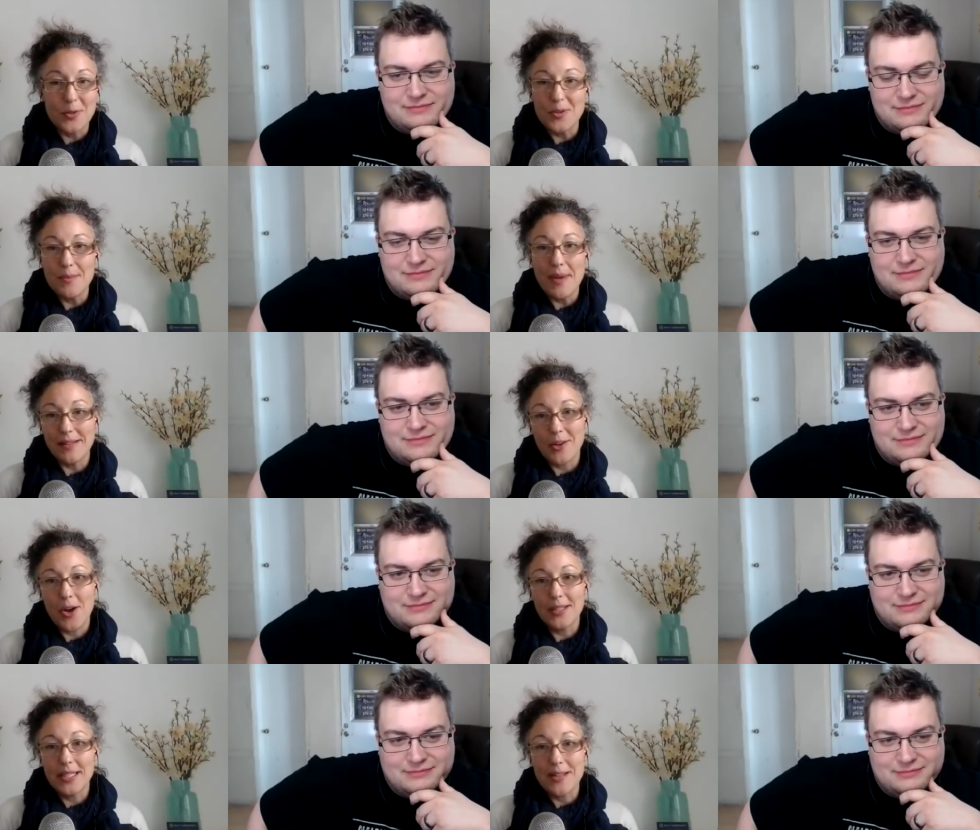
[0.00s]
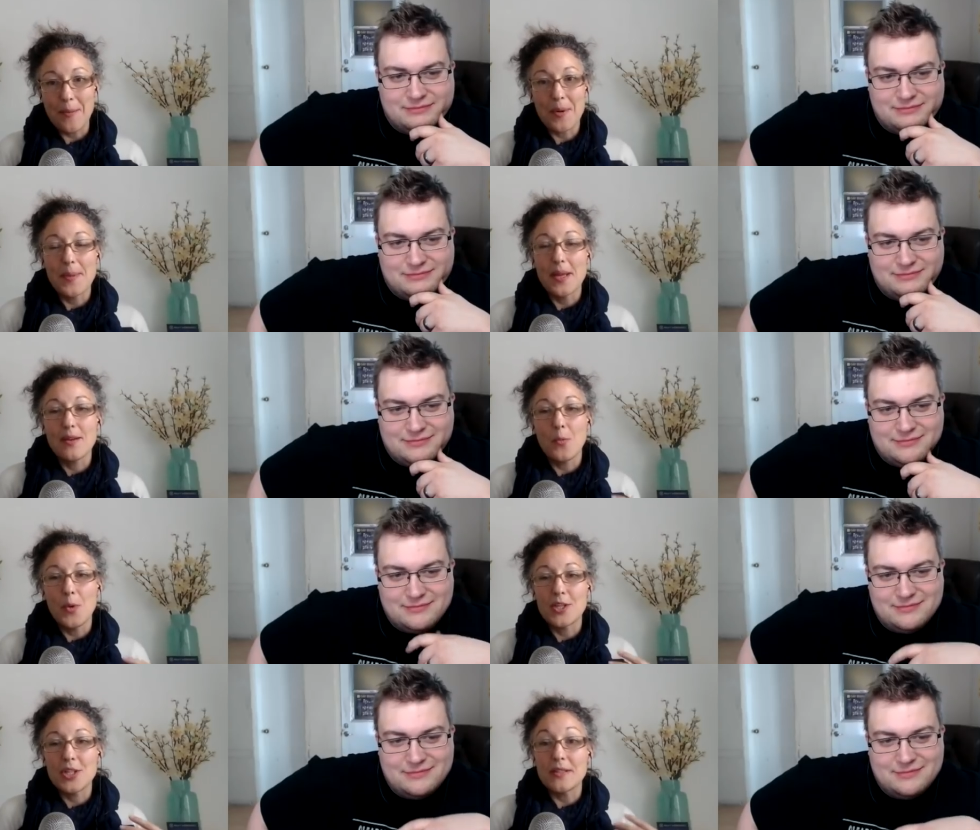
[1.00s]
Speaker 1: the melancholic temperament,
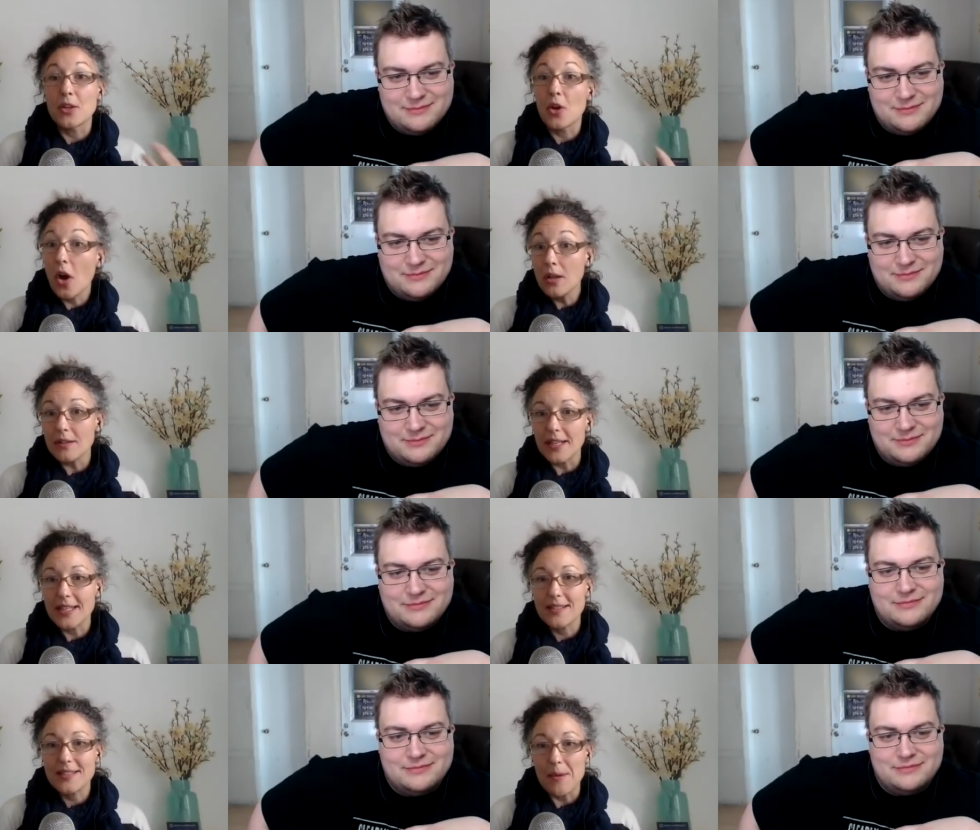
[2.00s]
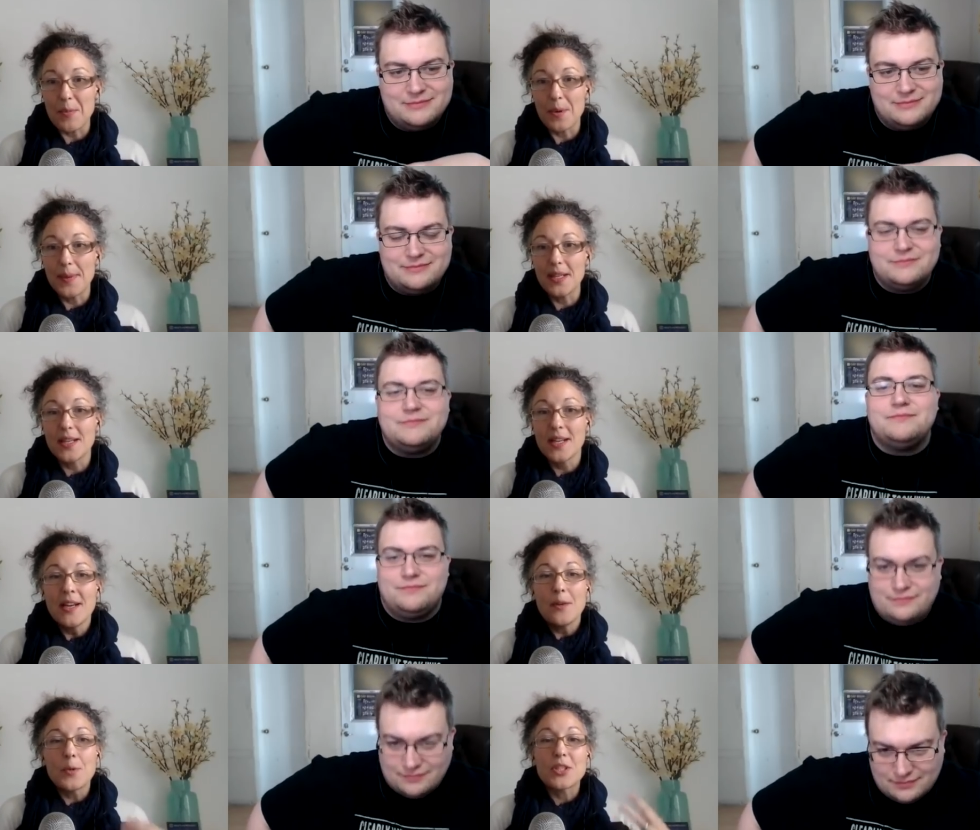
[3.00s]
which is the choleric temperament,
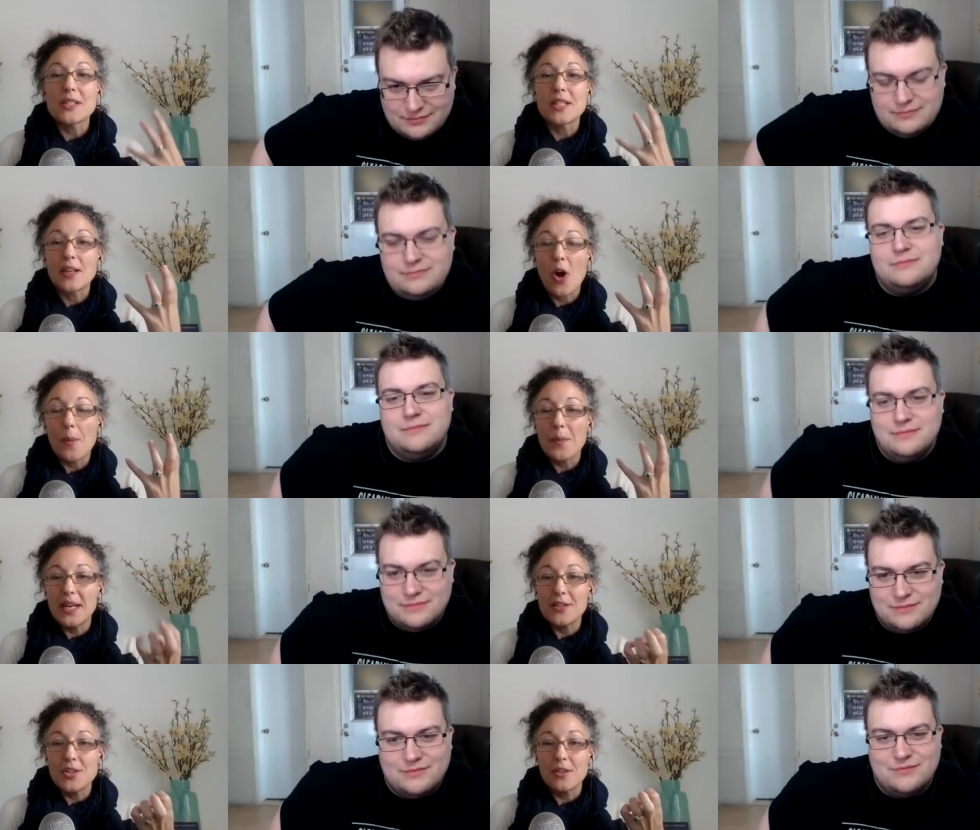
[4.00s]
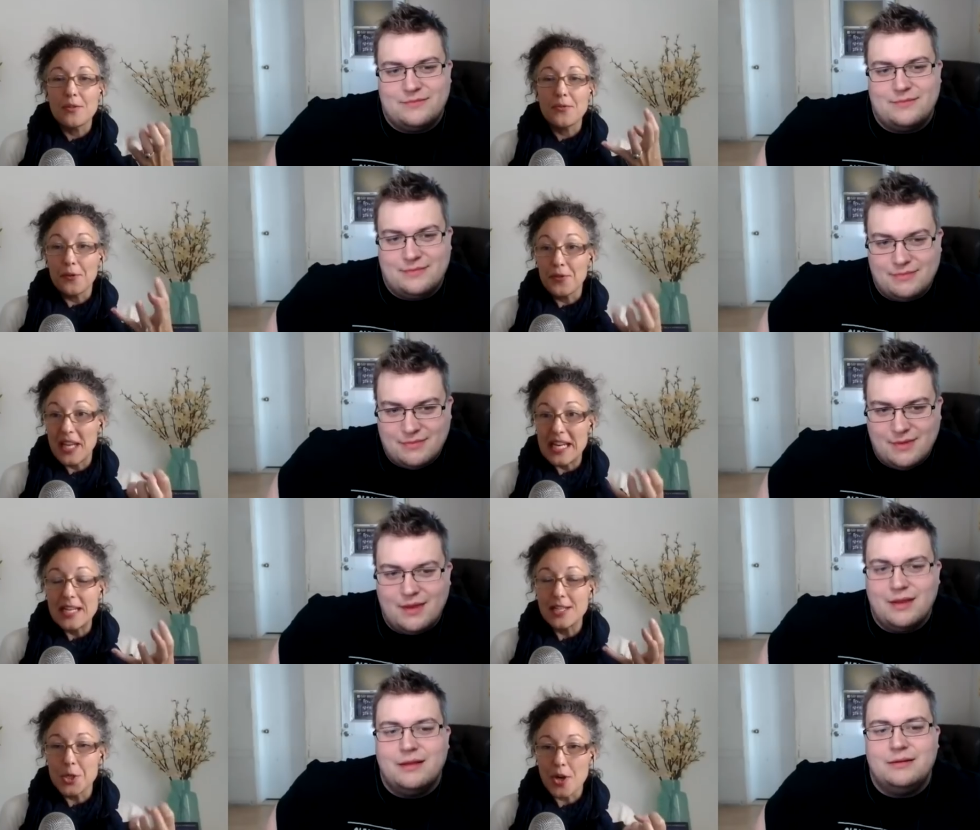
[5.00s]
which is the combination of, of heat
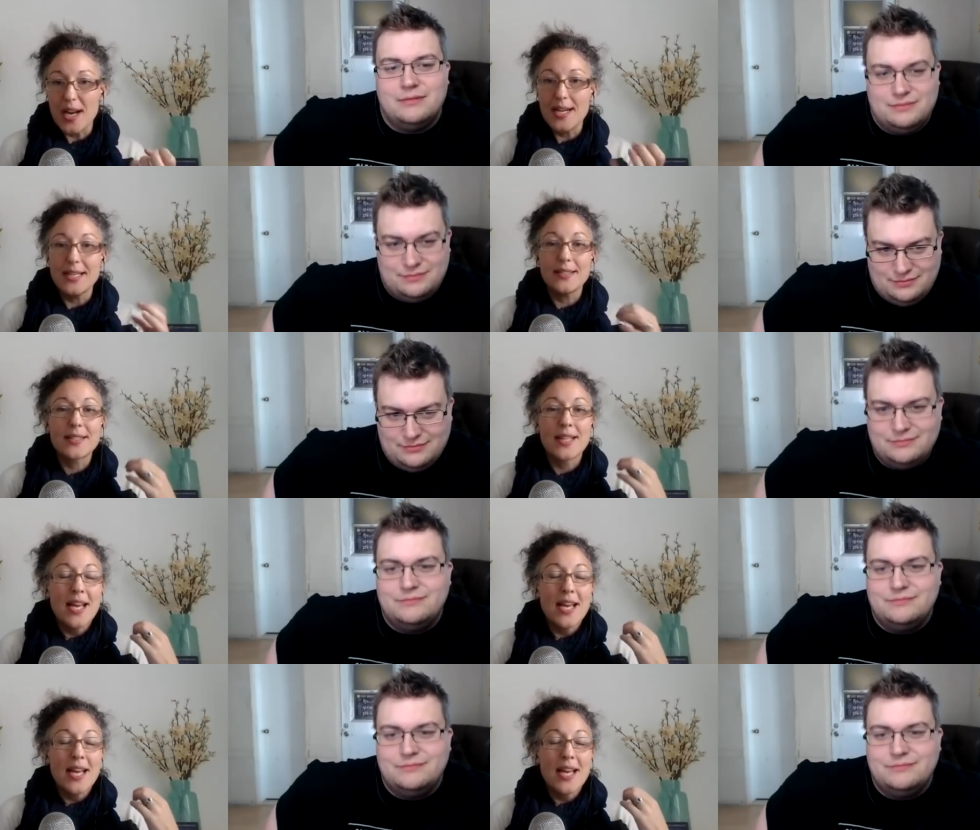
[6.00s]
and dryness.